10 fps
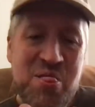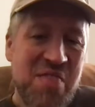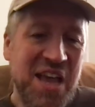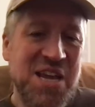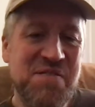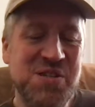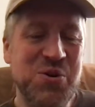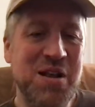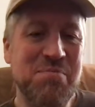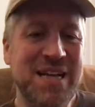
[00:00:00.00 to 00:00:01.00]
Thank you for
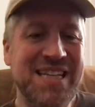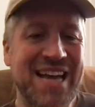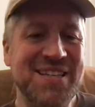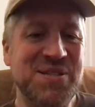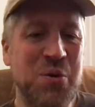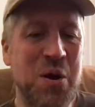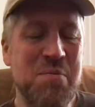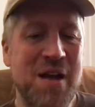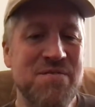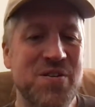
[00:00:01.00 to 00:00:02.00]
joining me, Dan the Story
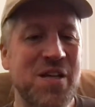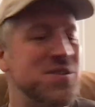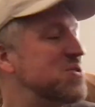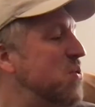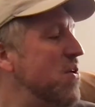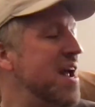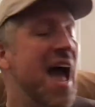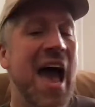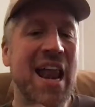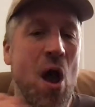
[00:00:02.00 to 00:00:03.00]
Man, for another story.
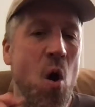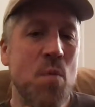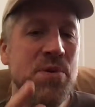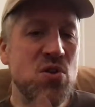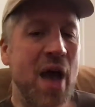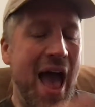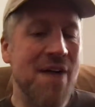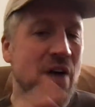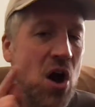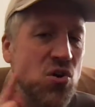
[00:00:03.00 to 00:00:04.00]
And I hope you
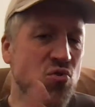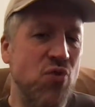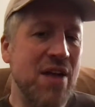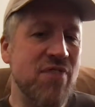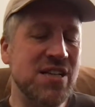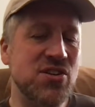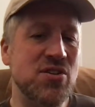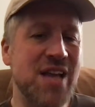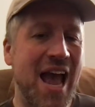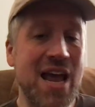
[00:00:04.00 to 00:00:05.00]
have a great rest of your
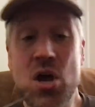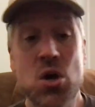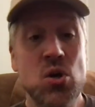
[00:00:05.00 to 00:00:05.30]
day.